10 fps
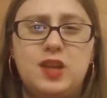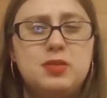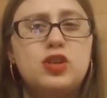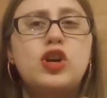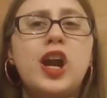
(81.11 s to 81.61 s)
I've
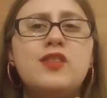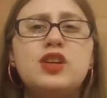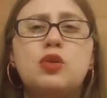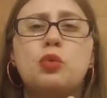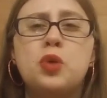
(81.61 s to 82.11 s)
been
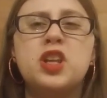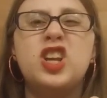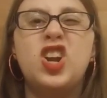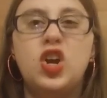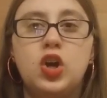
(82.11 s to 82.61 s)
craving a
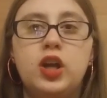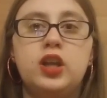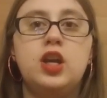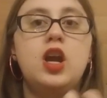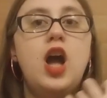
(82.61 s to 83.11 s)
really
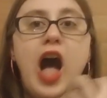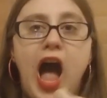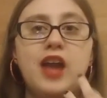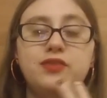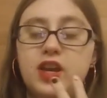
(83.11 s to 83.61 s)
good
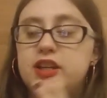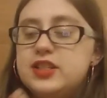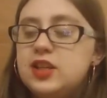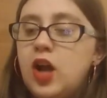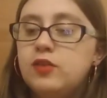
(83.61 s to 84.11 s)
high
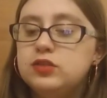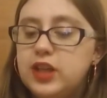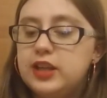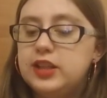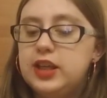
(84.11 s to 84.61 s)
fantasy novel
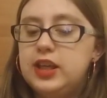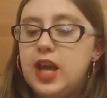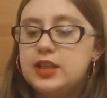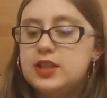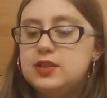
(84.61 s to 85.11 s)
lately.
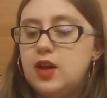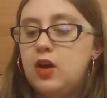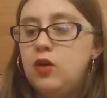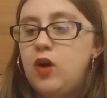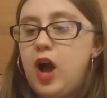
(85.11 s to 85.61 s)
And
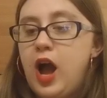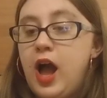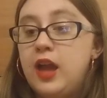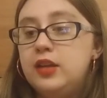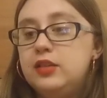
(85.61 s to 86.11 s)
so
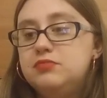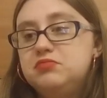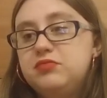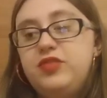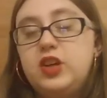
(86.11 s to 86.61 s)
I
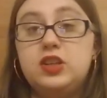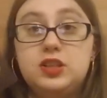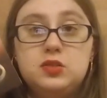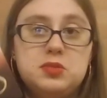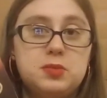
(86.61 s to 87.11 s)
figured
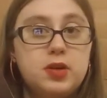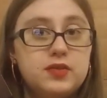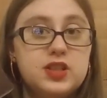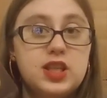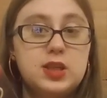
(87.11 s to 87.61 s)
this would be the
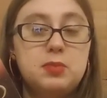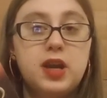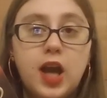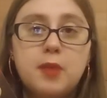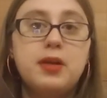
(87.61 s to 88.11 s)
perfect thing to
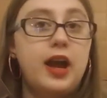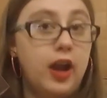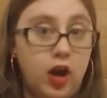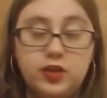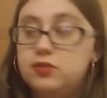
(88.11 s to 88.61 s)
pick up.
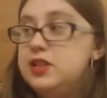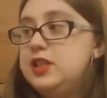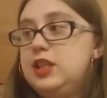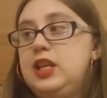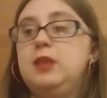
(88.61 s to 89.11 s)
I hauled it
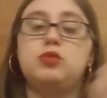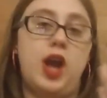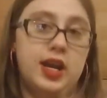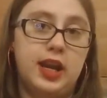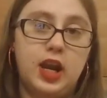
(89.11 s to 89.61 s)
recently. I'm
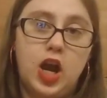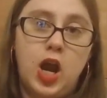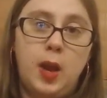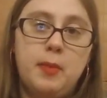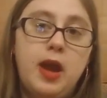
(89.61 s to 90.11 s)
trying to get
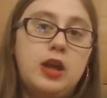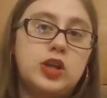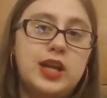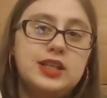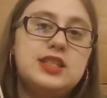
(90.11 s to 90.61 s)
caught up,
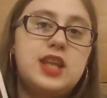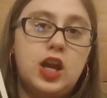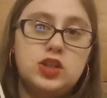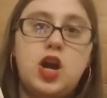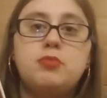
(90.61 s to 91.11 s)
trying to stay
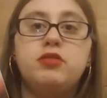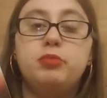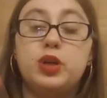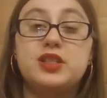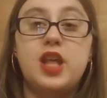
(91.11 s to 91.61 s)
on top of
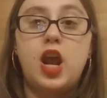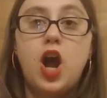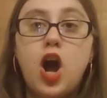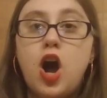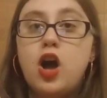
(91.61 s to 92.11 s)
books that I
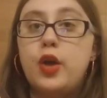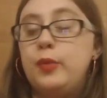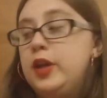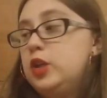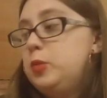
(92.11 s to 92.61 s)
haul on a
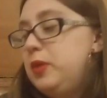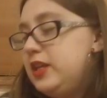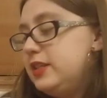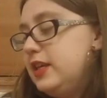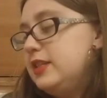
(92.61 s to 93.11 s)
regular
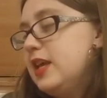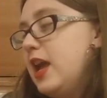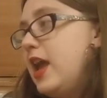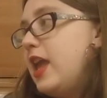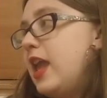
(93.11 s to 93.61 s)
basis
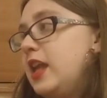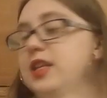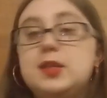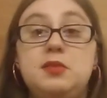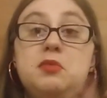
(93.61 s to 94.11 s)
and
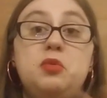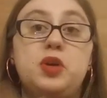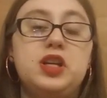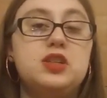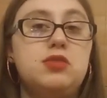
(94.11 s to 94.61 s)
it's something I've been
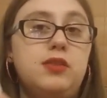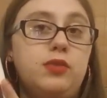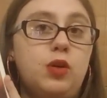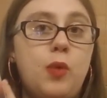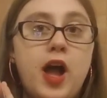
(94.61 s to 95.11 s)
wanting to read
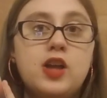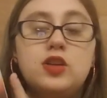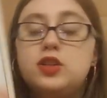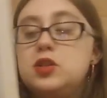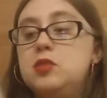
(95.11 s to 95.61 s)
for a
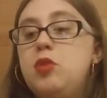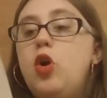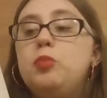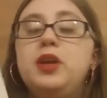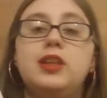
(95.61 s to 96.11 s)
while, so I'm
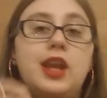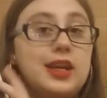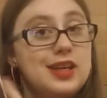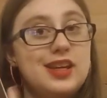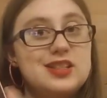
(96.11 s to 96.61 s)
hoping that I
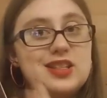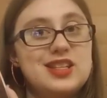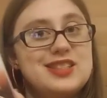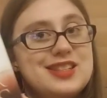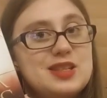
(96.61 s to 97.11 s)
can get to
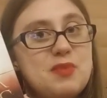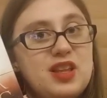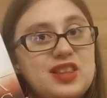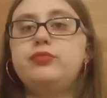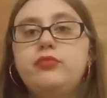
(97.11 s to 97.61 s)
this this month.